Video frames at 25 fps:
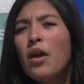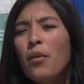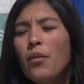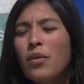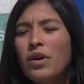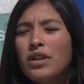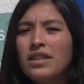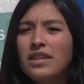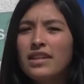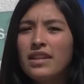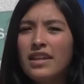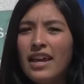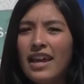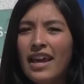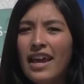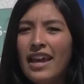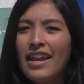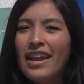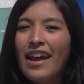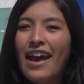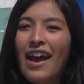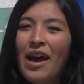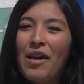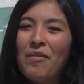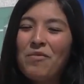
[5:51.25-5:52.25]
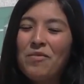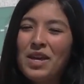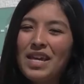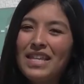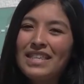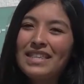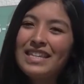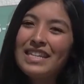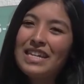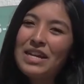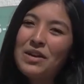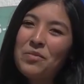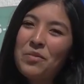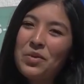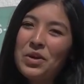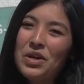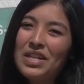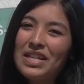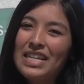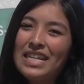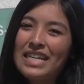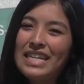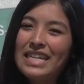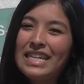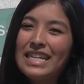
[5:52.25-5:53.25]
Once again, I'm Jessica
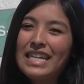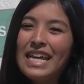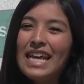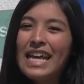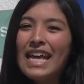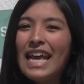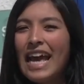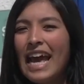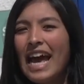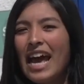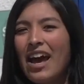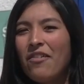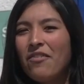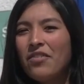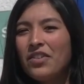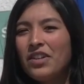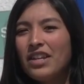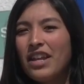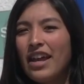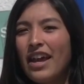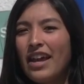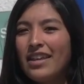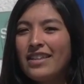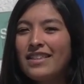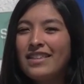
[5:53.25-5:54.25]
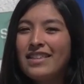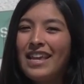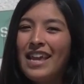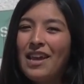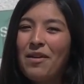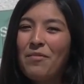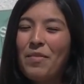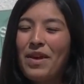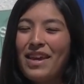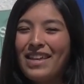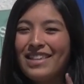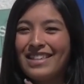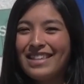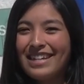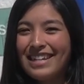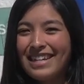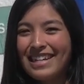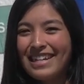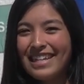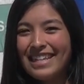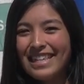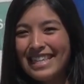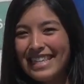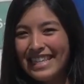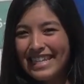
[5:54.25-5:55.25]
Merlin. Have a nice day,
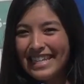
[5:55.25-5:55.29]
Pacers.